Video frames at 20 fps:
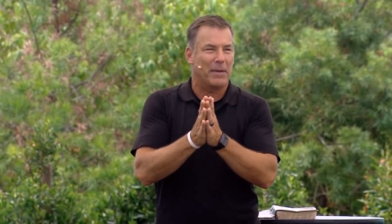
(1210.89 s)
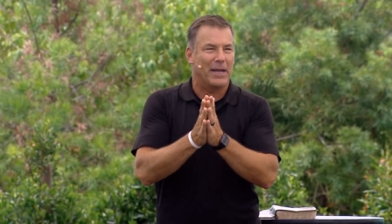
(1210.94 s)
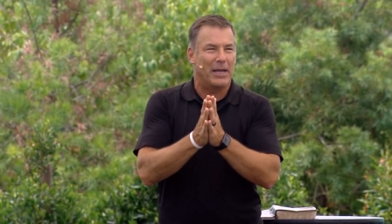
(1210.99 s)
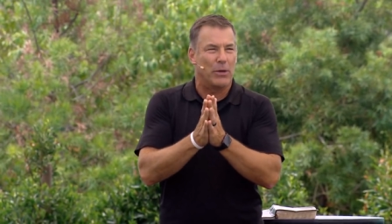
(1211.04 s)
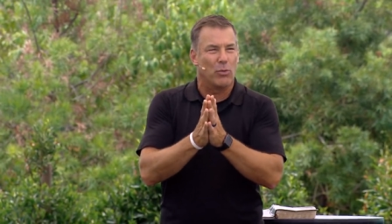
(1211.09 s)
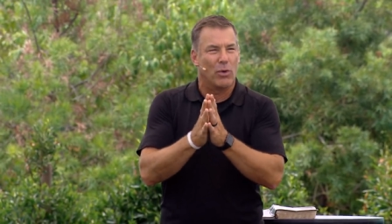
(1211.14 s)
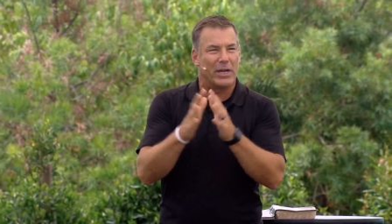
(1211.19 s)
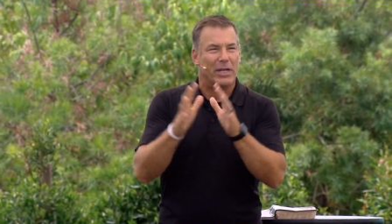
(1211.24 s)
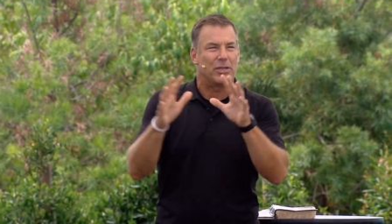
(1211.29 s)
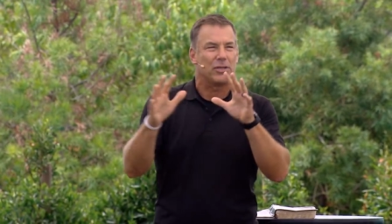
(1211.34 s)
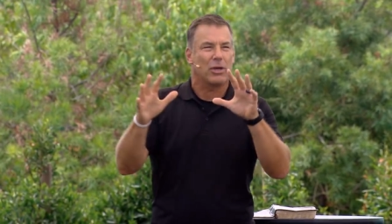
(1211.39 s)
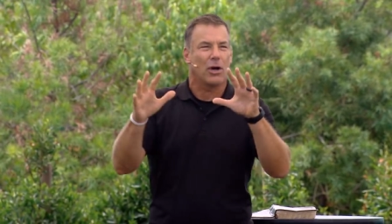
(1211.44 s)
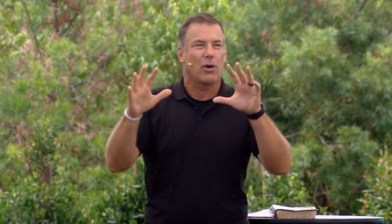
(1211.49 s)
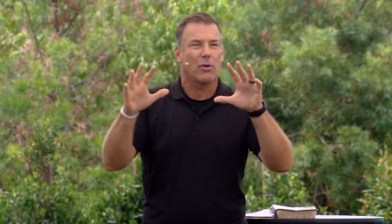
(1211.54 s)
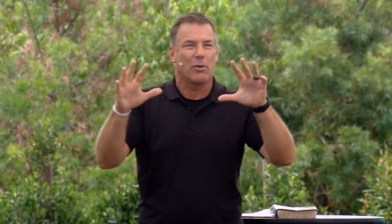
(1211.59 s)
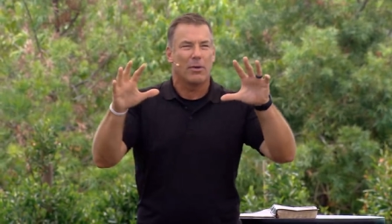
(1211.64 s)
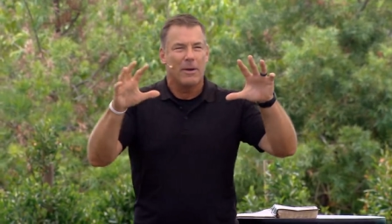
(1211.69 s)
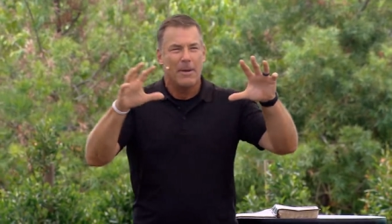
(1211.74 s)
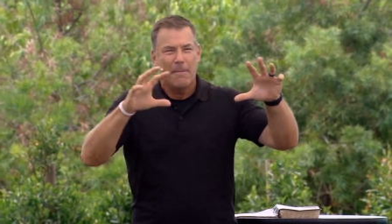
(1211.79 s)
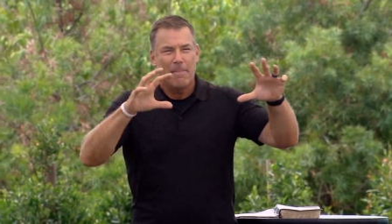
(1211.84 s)
And what he
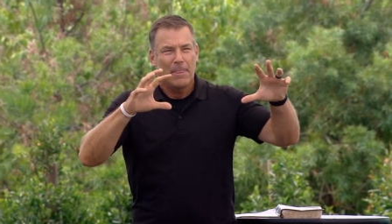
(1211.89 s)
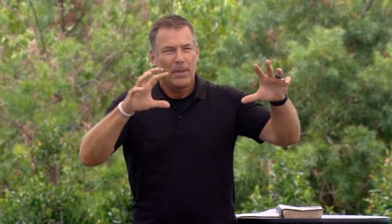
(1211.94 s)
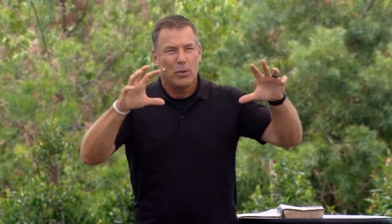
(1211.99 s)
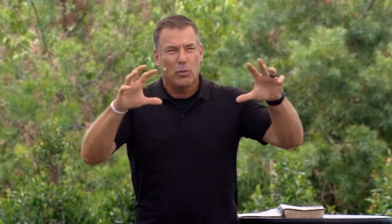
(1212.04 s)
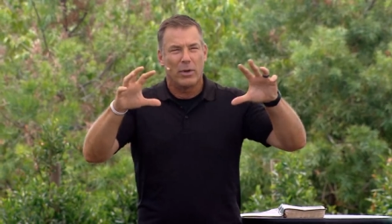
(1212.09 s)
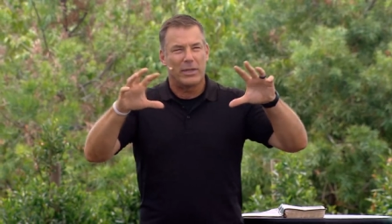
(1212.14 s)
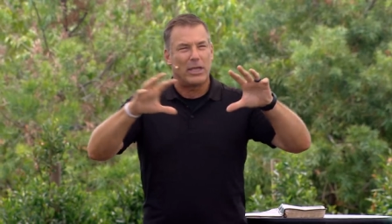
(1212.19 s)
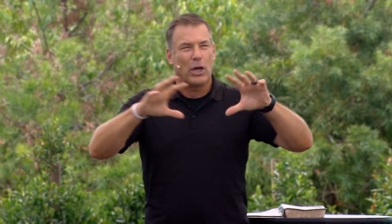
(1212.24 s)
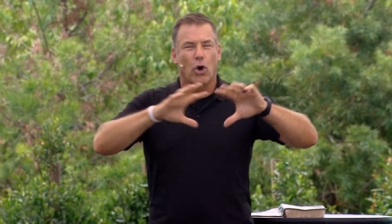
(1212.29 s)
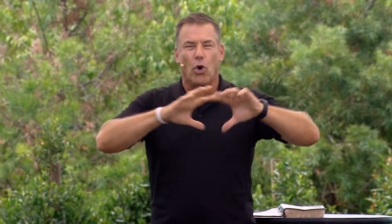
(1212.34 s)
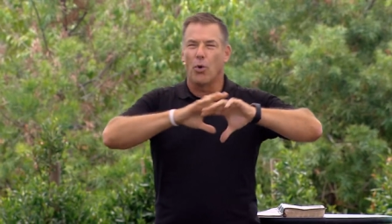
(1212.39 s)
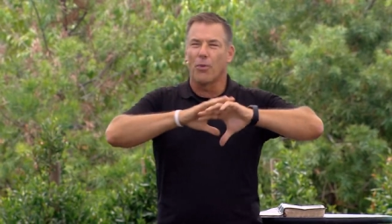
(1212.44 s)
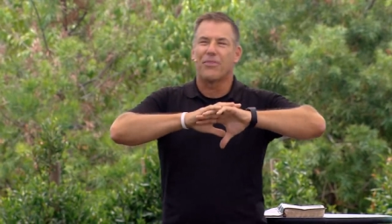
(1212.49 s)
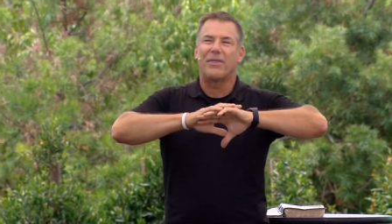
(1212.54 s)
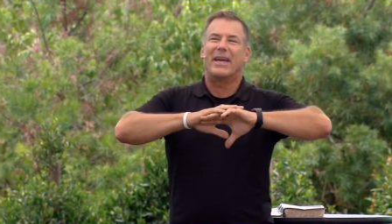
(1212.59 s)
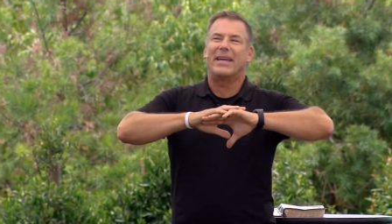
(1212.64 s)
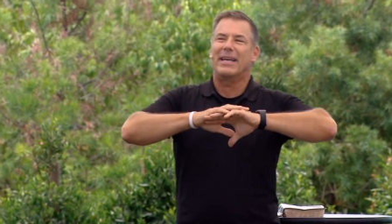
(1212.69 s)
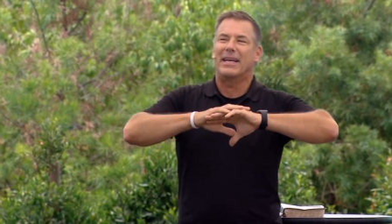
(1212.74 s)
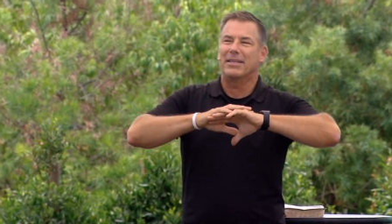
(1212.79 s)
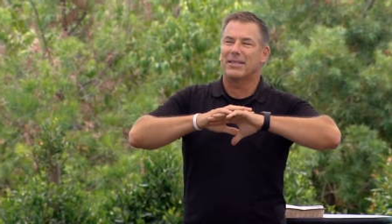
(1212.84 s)
taught, what that whole
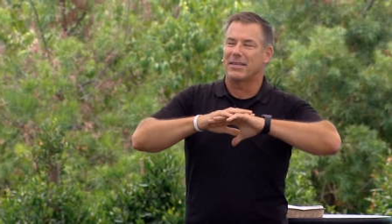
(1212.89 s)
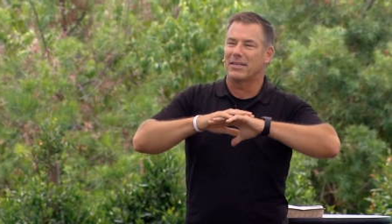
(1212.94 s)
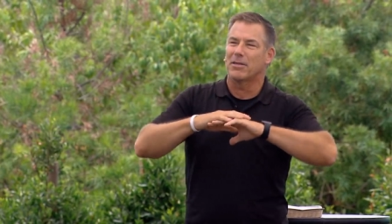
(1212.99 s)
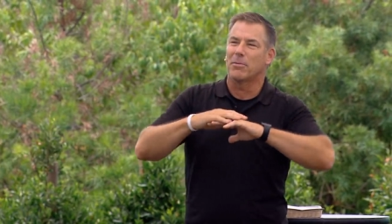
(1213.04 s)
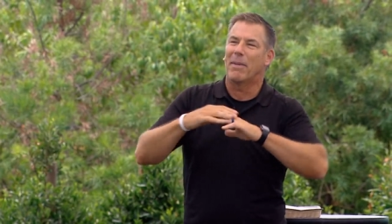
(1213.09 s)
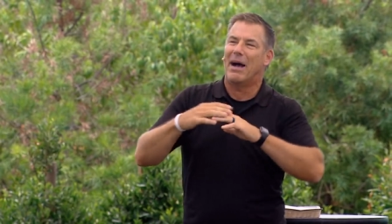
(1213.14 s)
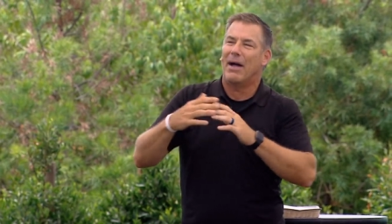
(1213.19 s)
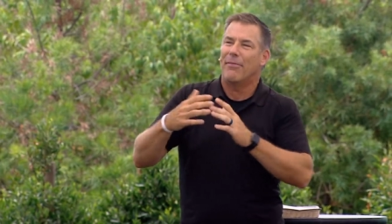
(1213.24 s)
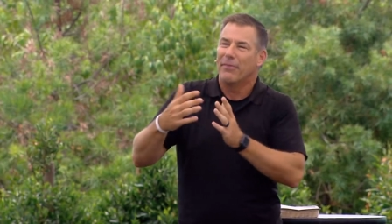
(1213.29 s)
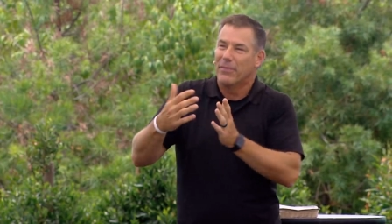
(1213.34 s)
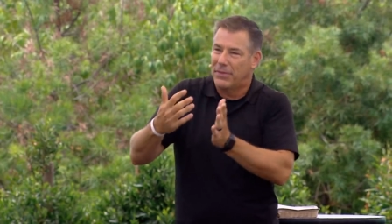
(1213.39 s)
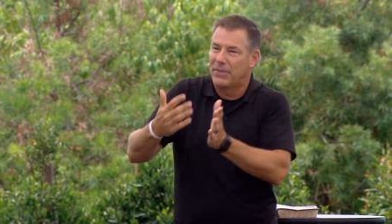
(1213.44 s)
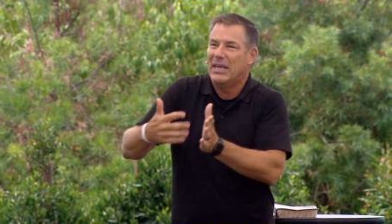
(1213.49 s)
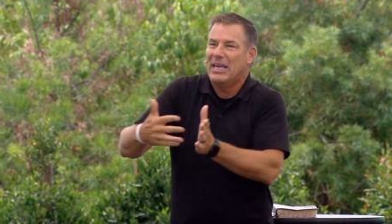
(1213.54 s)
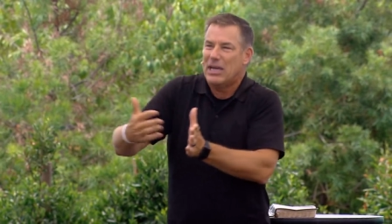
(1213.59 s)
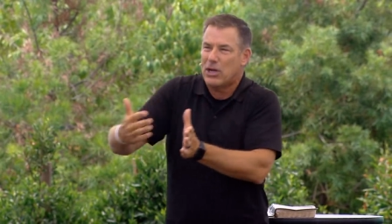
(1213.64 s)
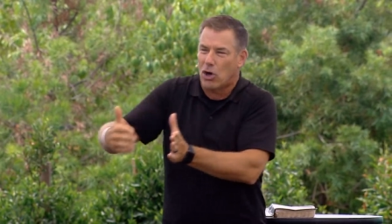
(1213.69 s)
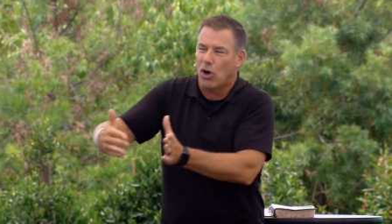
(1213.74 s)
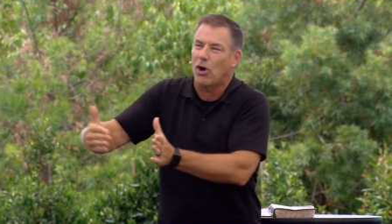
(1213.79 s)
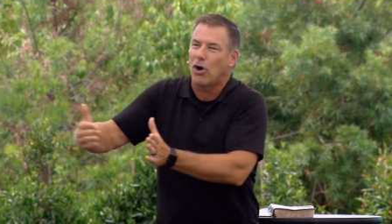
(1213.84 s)
thing is, is about the
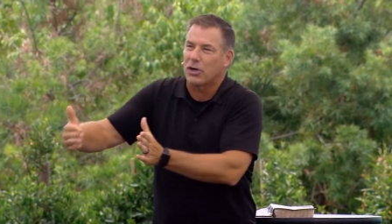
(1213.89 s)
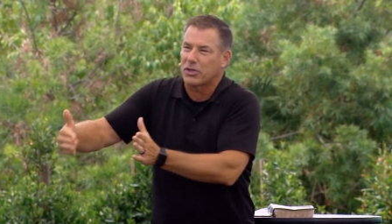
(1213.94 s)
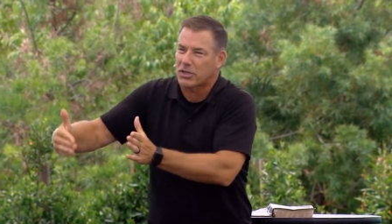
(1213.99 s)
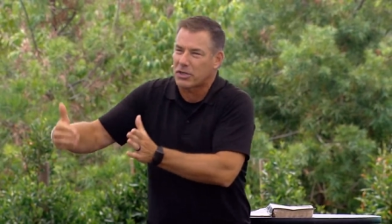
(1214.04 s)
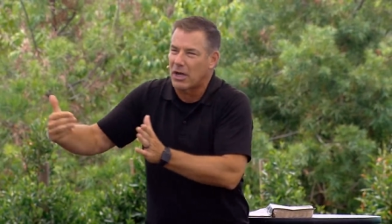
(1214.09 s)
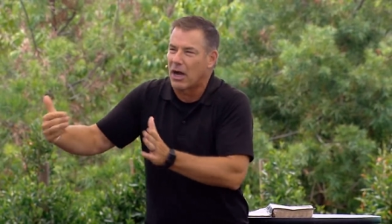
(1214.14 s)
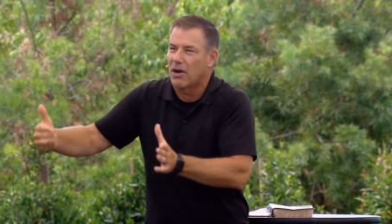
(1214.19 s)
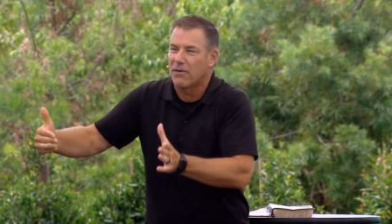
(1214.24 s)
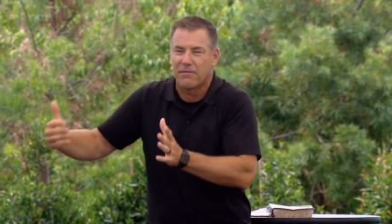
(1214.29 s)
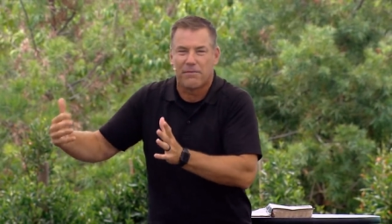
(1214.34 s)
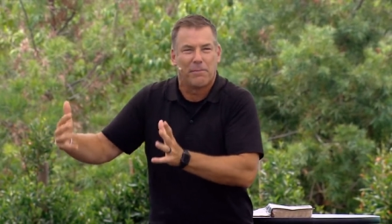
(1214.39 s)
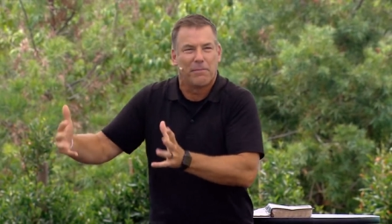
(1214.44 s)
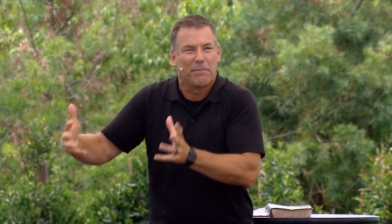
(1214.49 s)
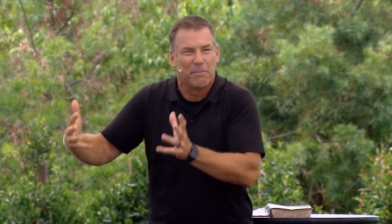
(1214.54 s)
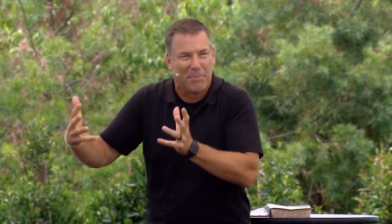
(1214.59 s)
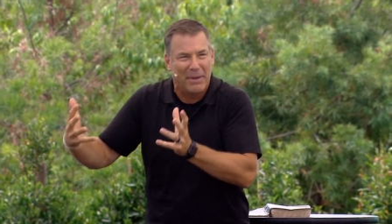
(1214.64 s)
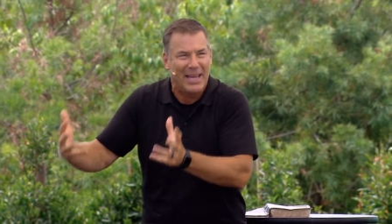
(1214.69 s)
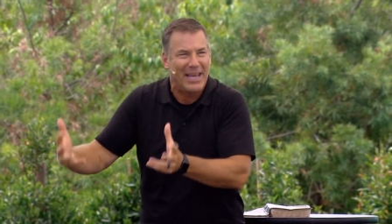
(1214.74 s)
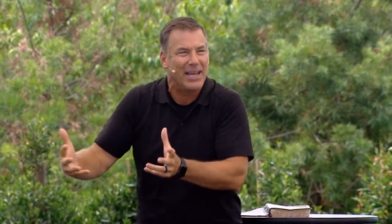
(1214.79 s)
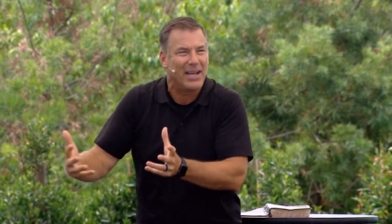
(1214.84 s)
cost of
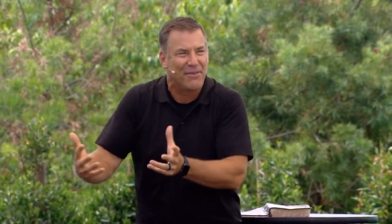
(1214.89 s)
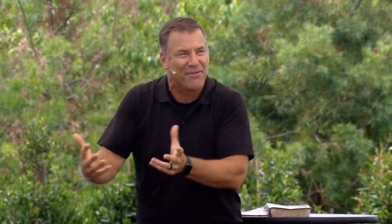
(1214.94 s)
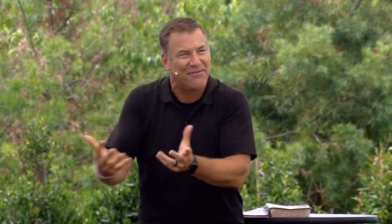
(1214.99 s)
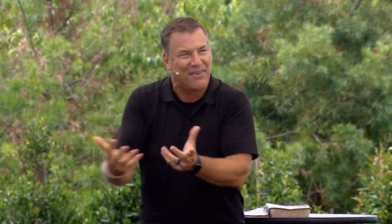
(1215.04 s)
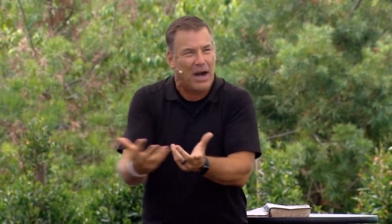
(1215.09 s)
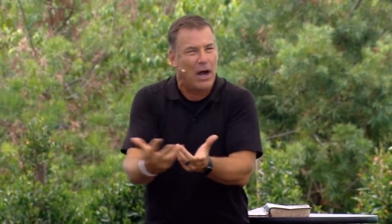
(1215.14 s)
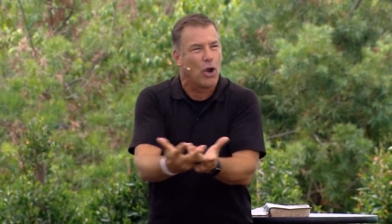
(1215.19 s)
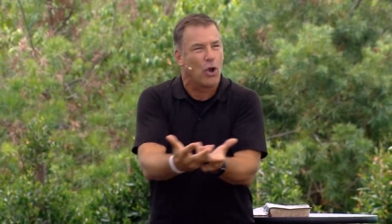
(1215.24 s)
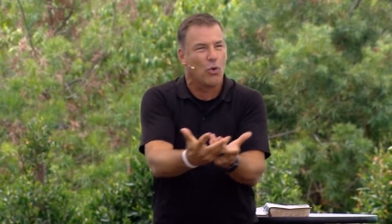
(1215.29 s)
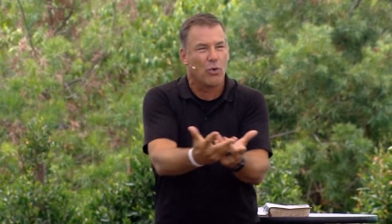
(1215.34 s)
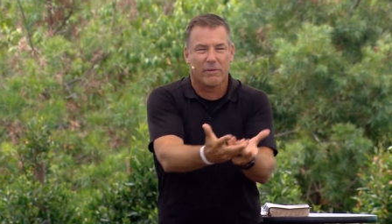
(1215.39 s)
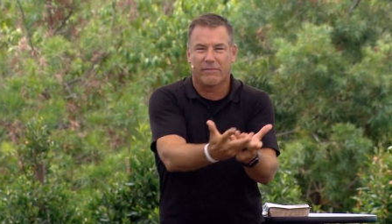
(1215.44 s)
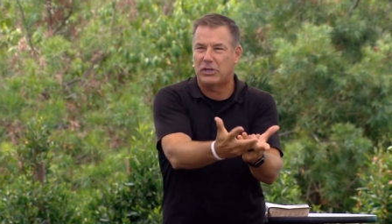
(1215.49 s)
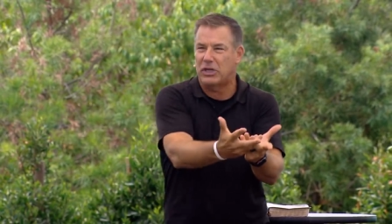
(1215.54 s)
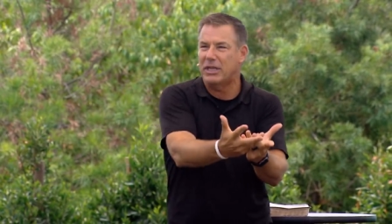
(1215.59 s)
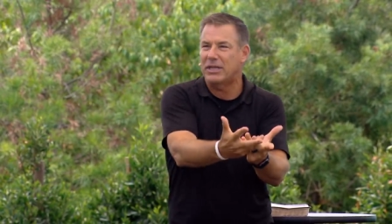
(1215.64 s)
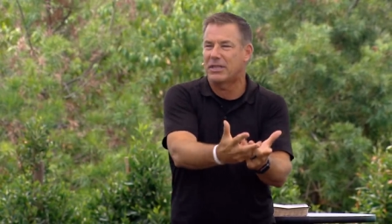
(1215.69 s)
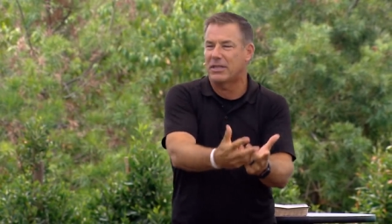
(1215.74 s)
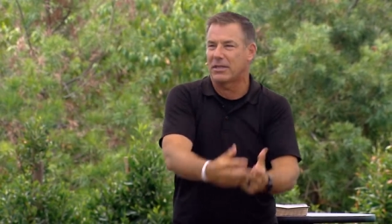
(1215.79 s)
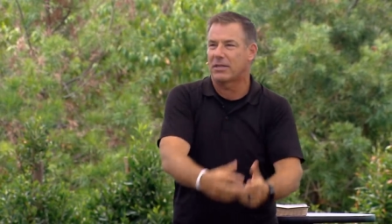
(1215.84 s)
being a follower of
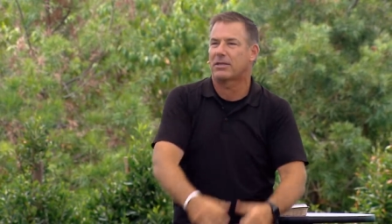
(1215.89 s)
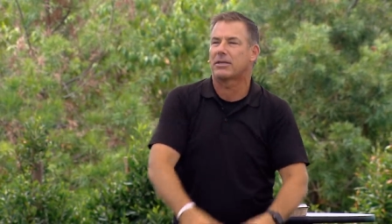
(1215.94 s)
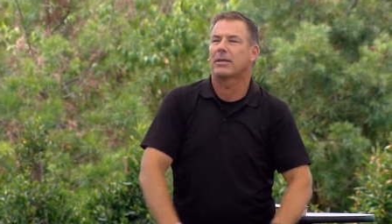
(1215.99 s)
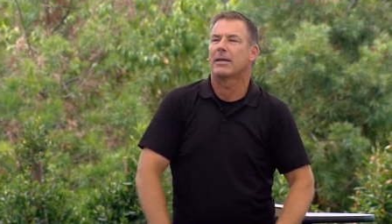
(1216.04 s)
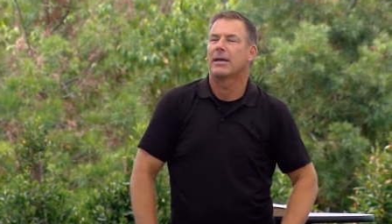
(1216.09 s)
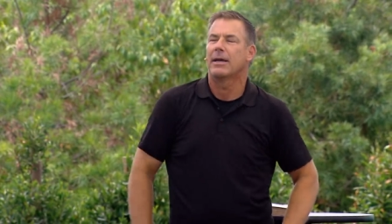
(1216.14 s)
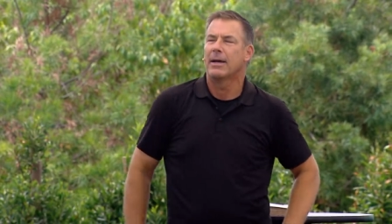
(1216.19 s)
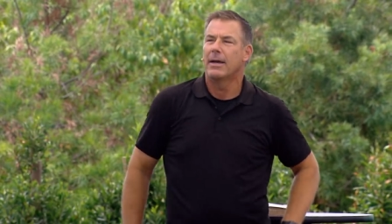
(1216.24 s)
Jesus.